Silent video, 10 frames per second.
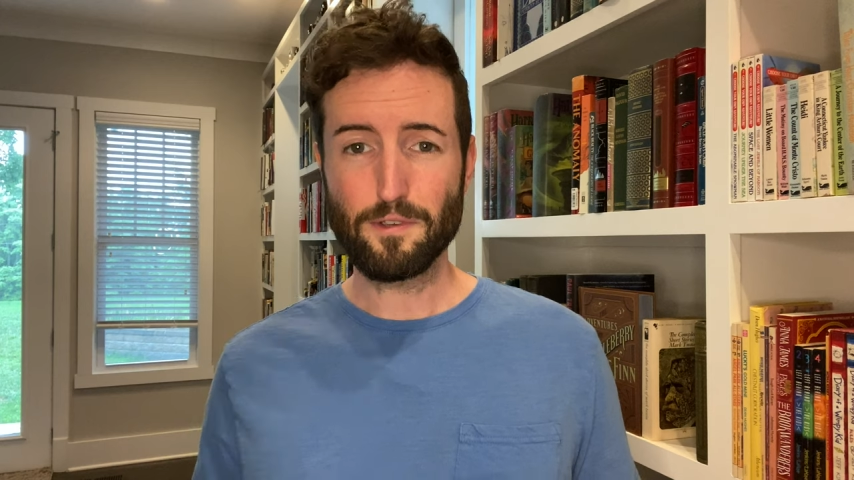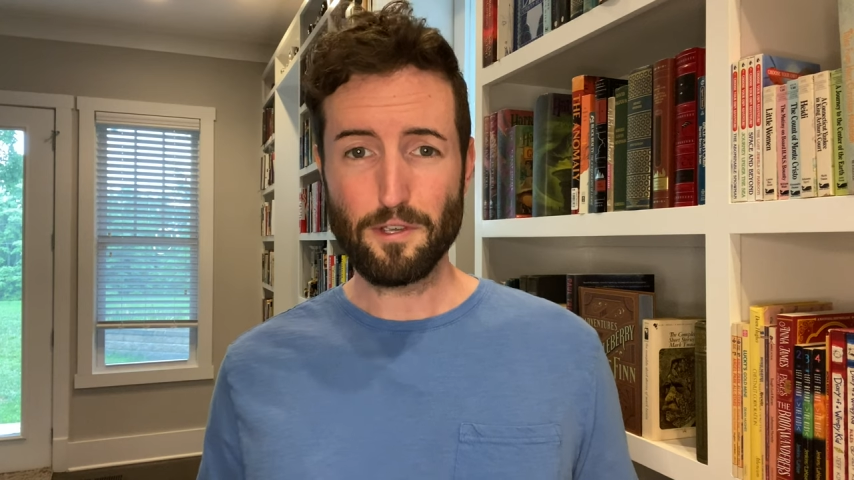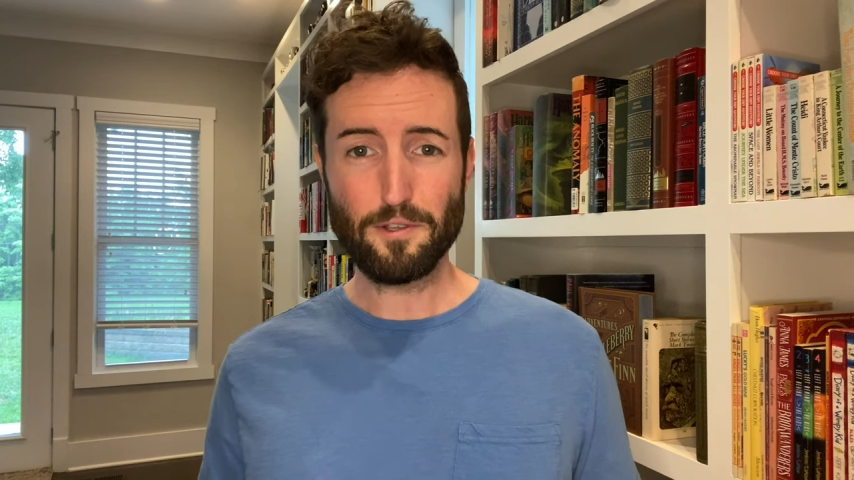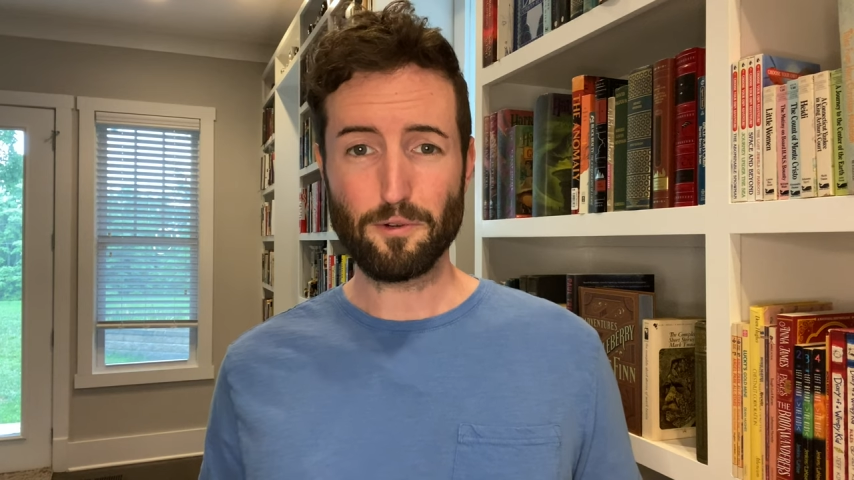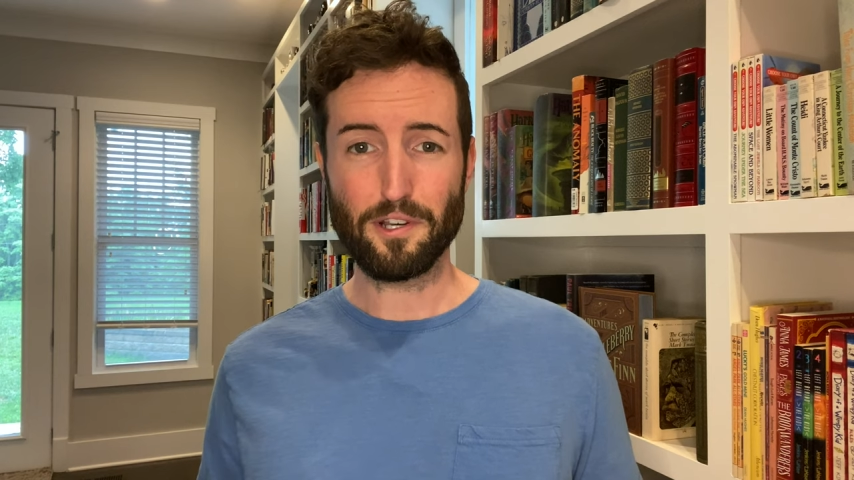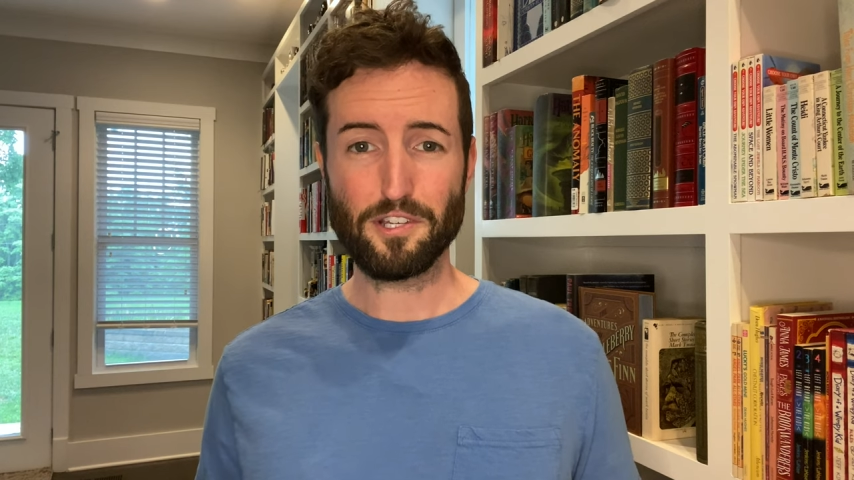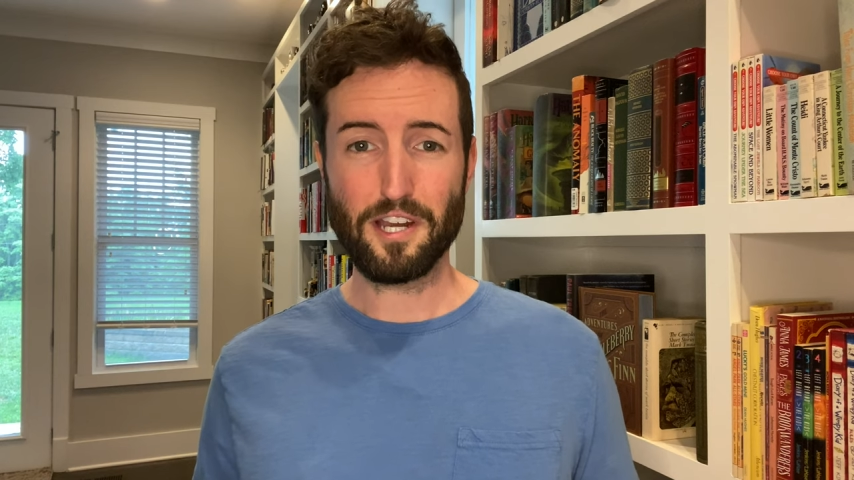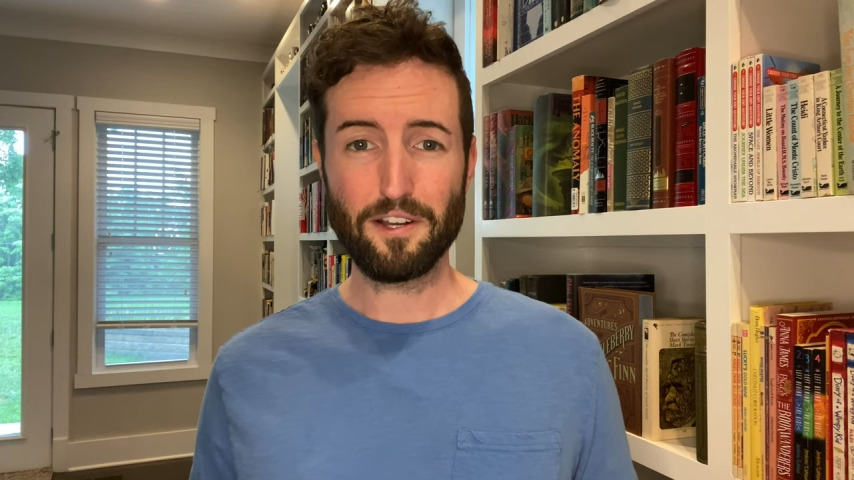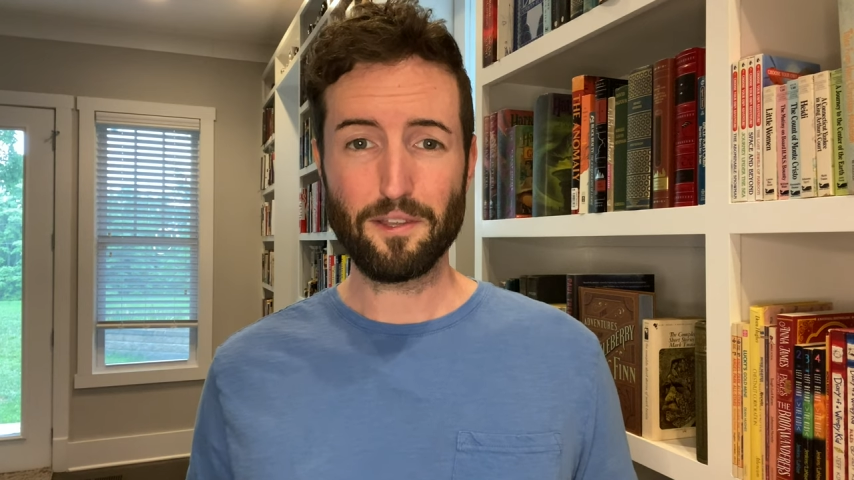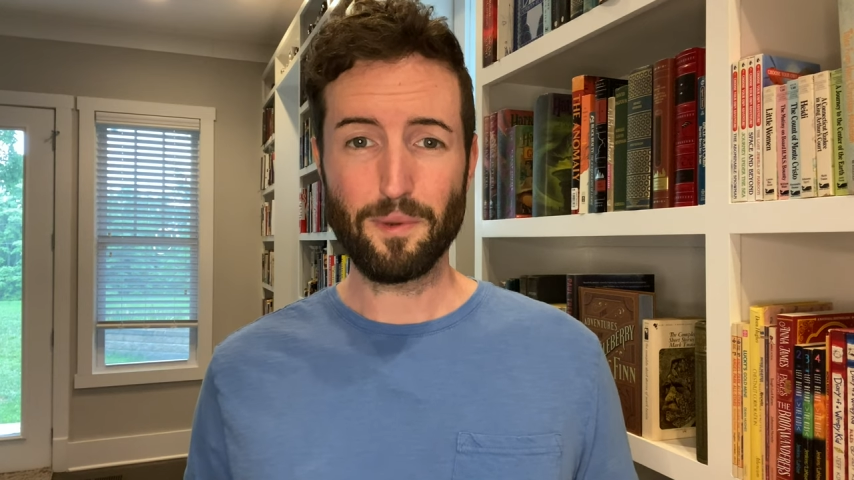use or a
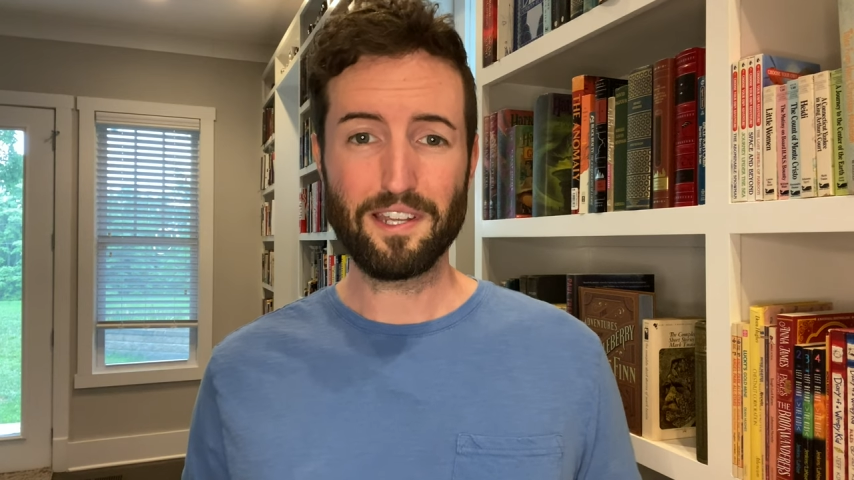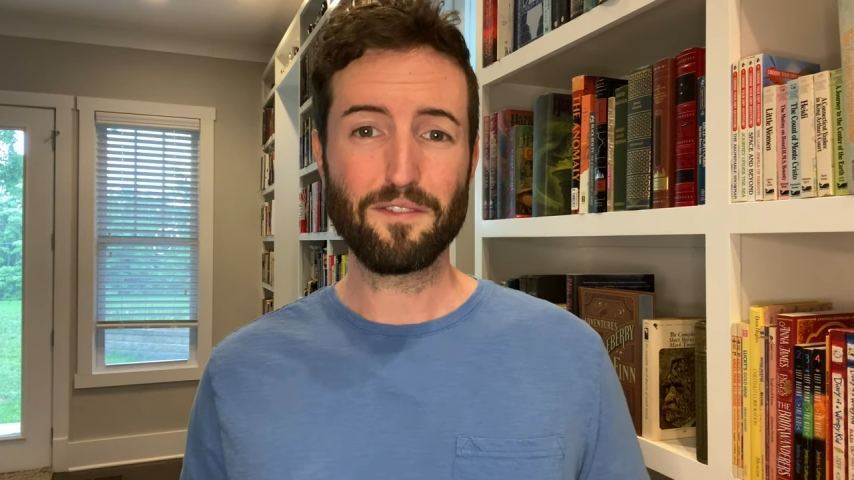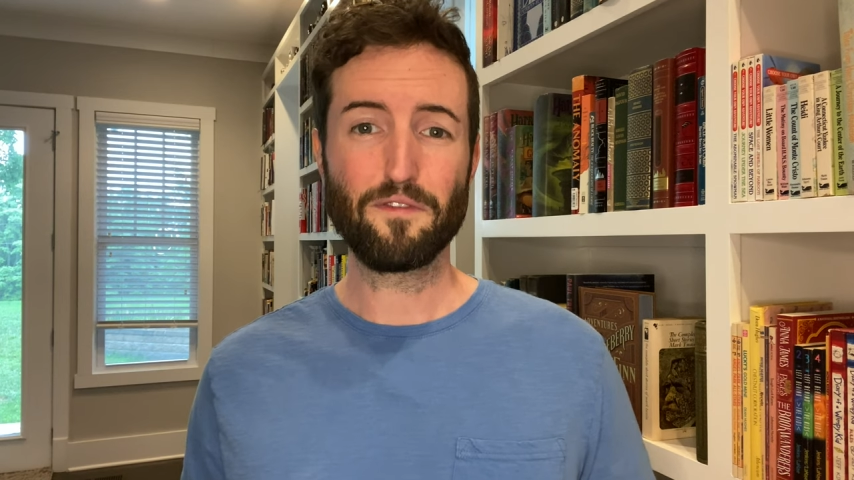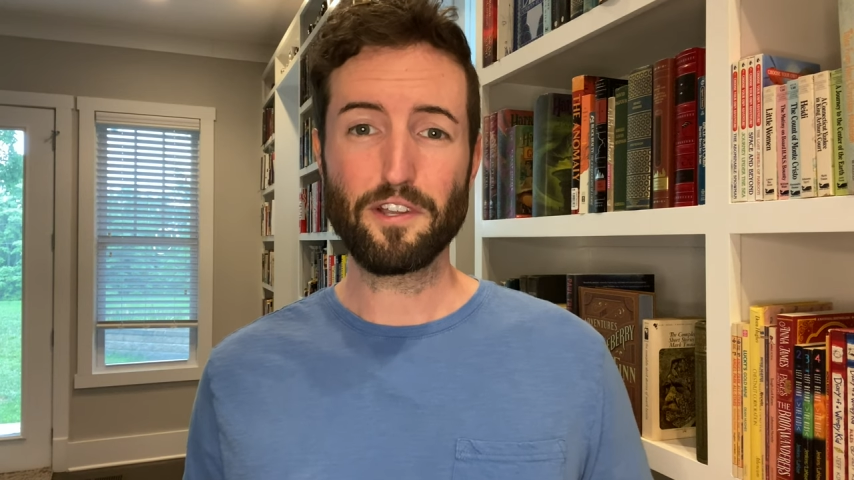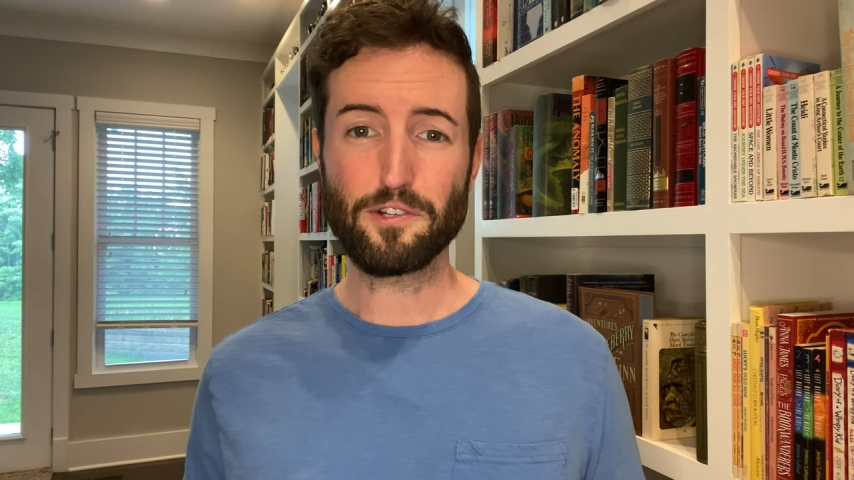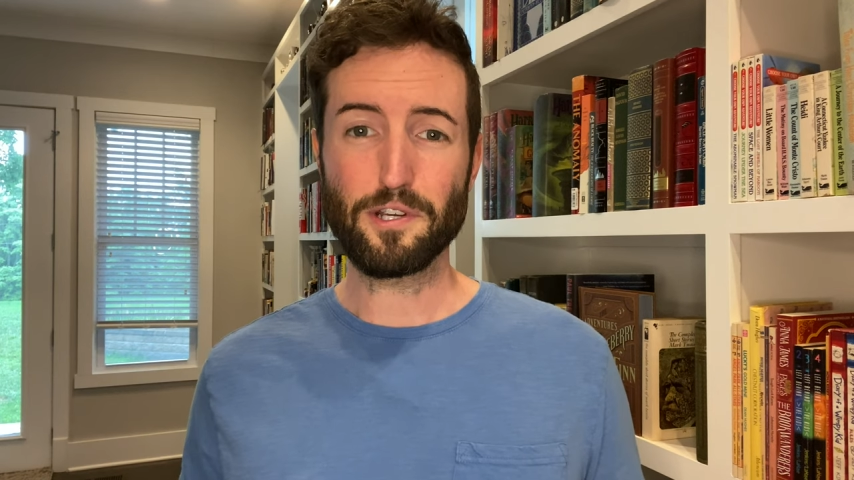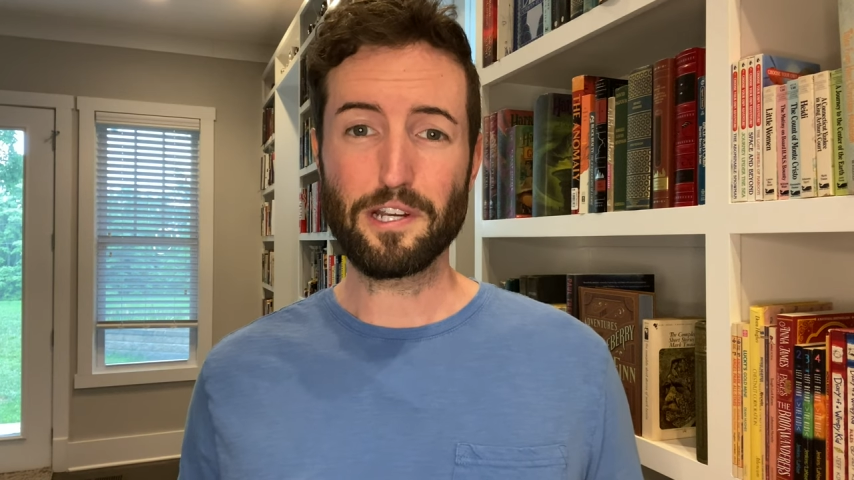chair that we didn't feature